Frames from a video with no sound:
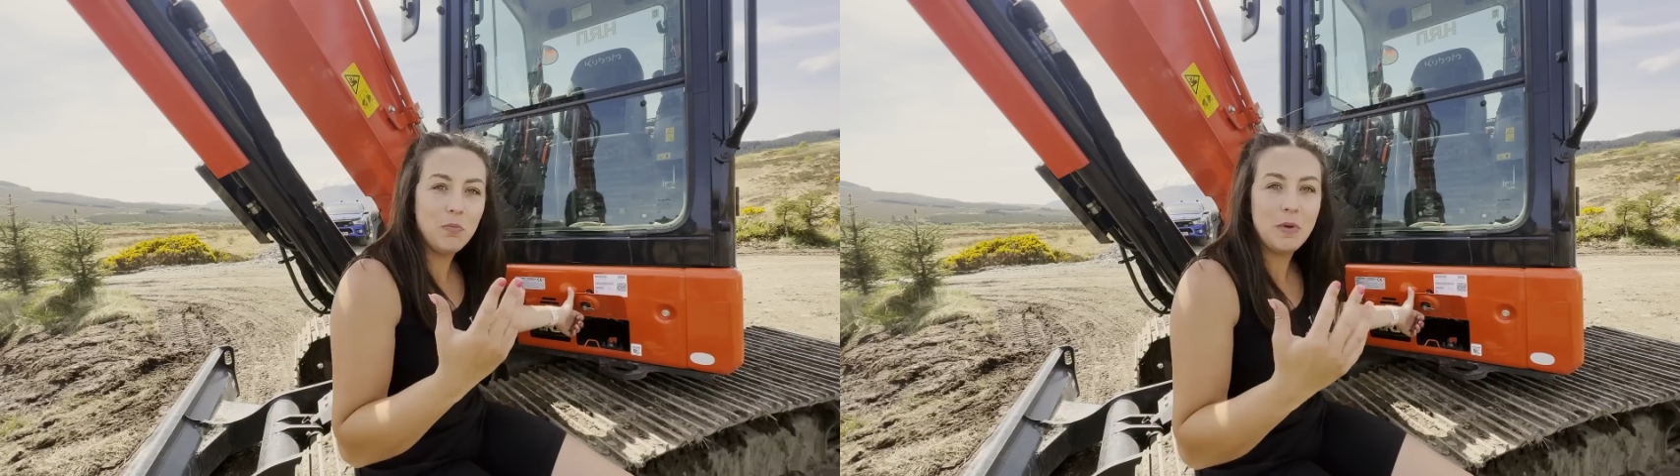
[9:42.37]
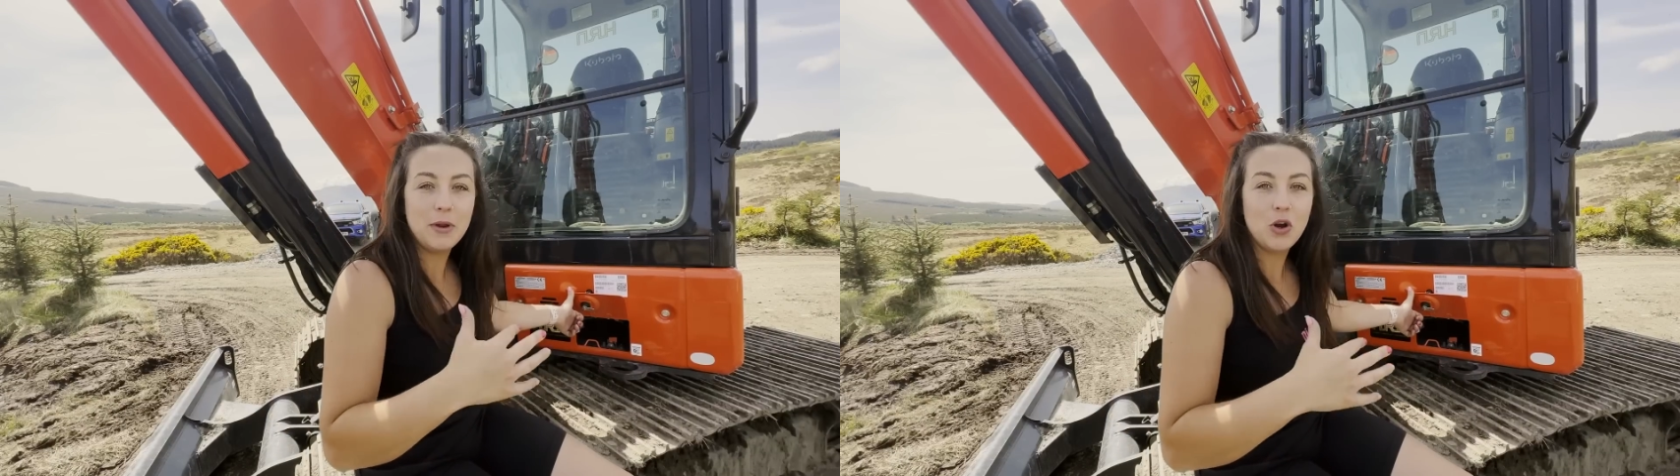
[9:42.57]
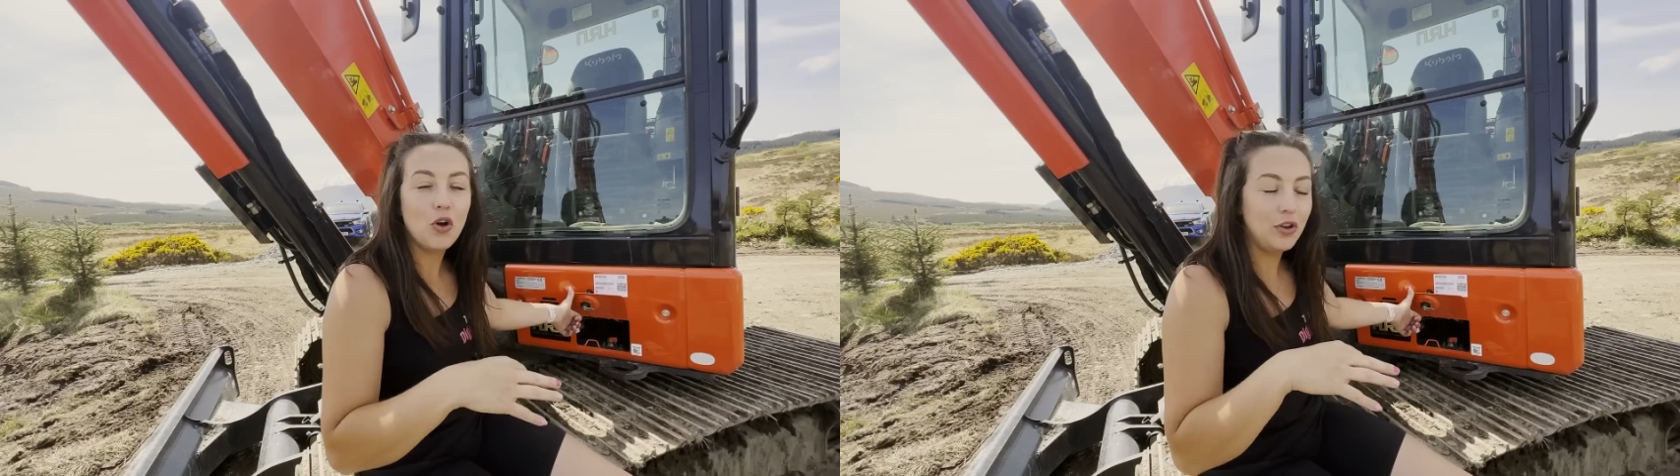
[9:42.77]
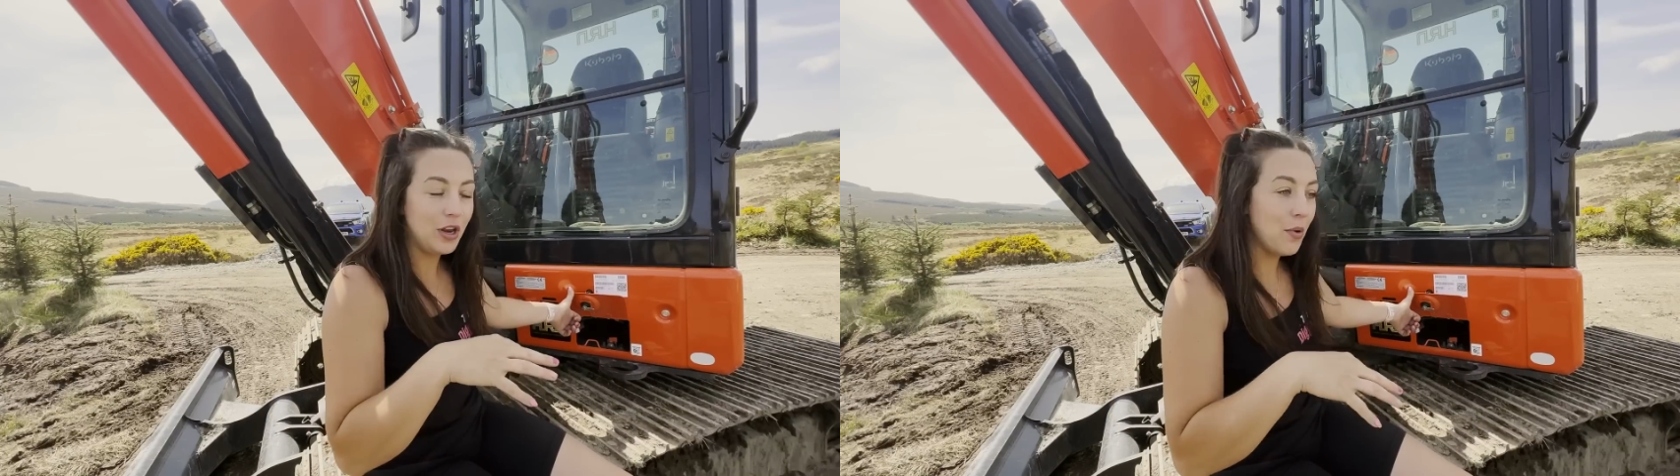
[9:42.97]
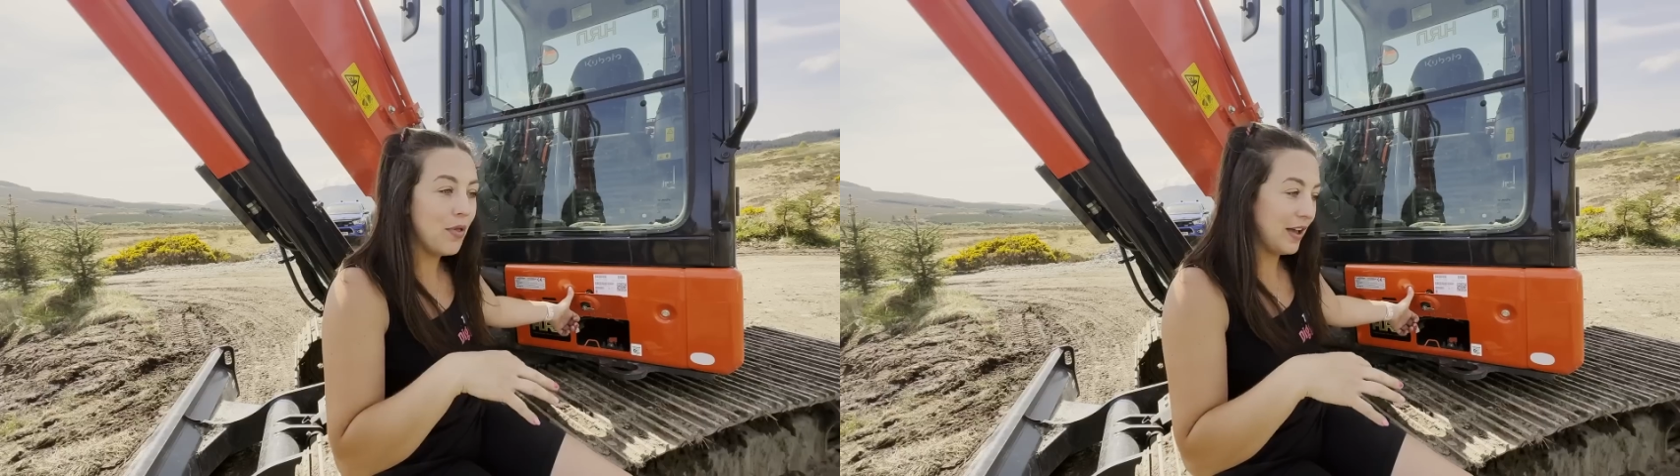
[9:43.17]
maybe not
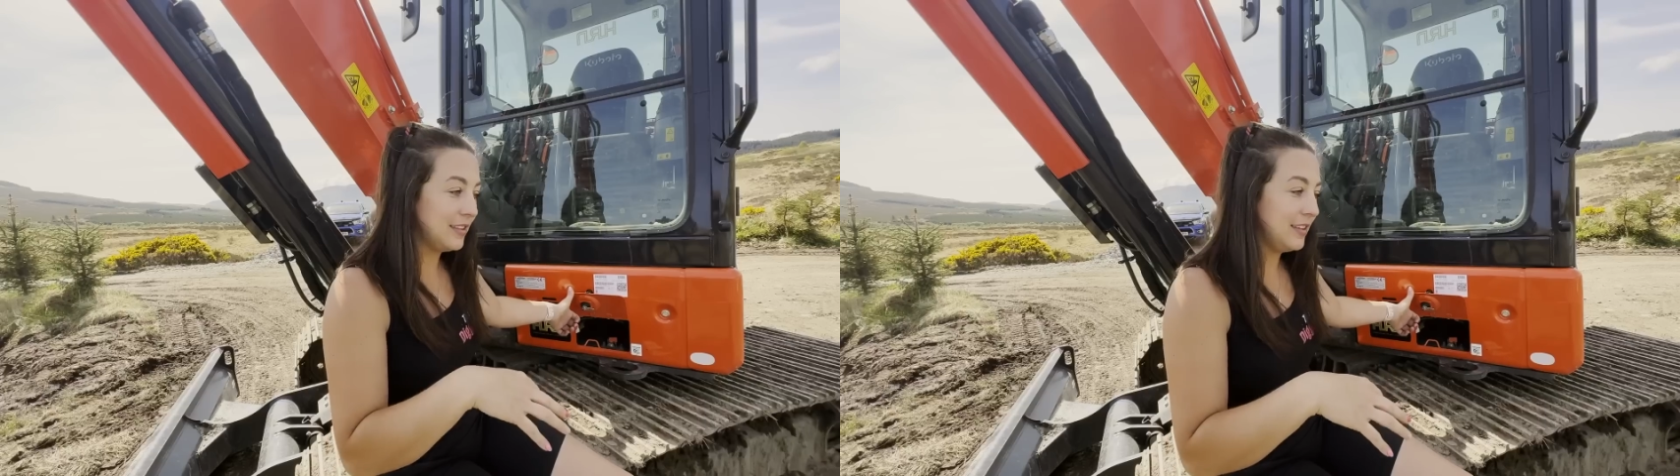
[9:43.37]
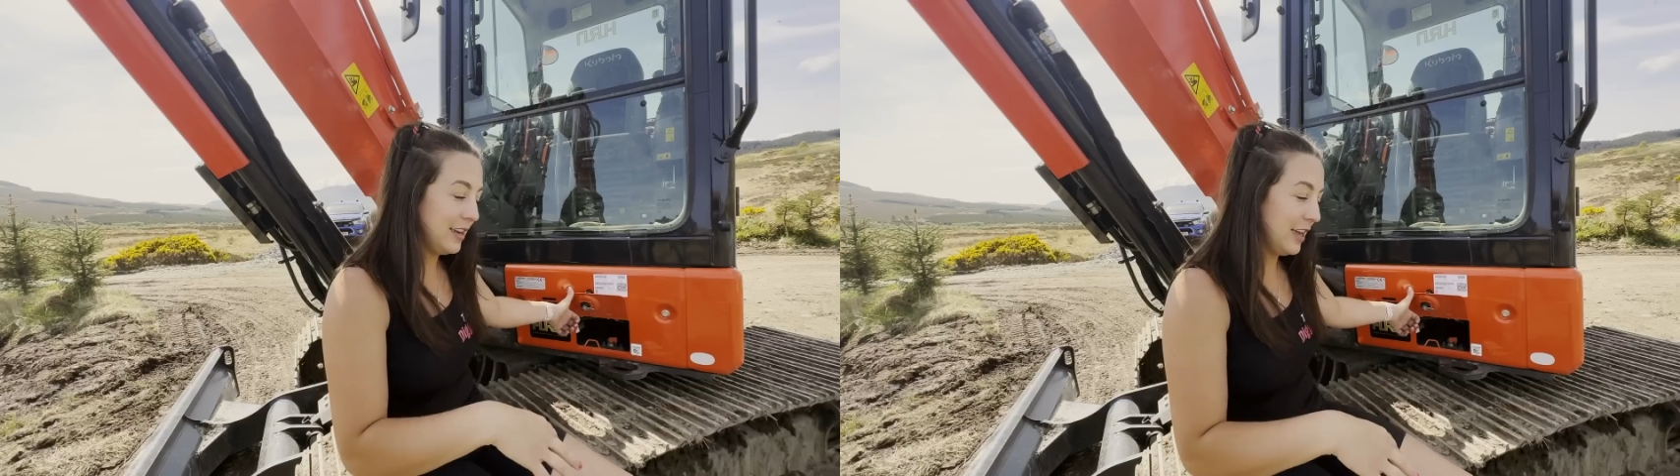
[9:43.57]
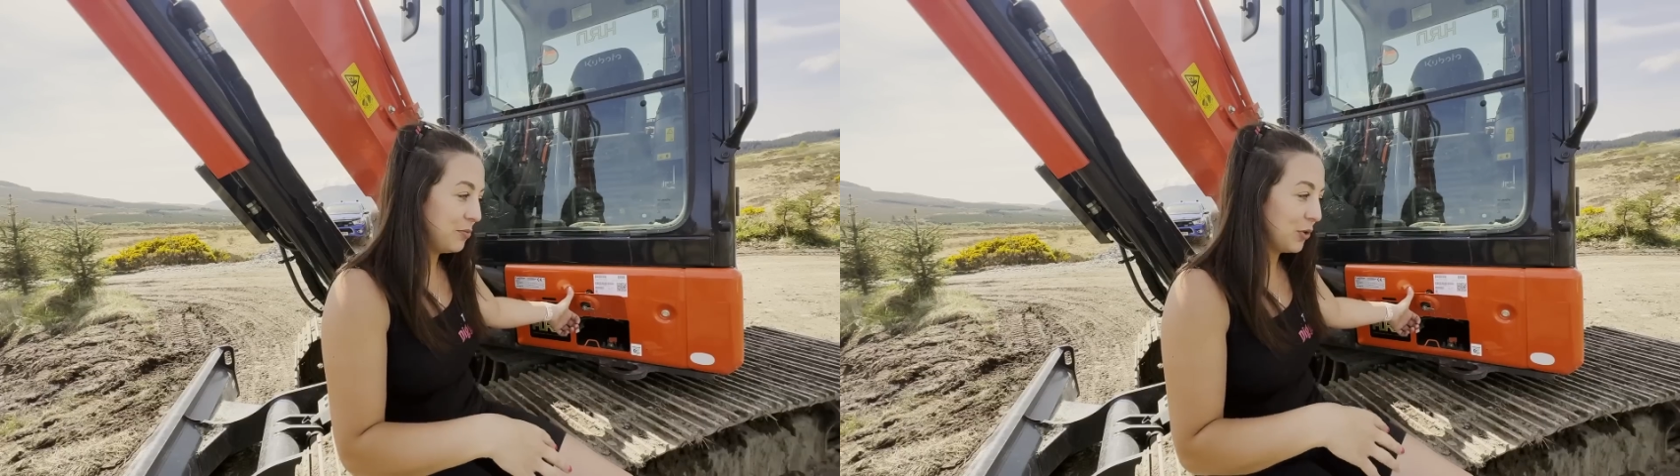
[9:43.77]
now in this day and age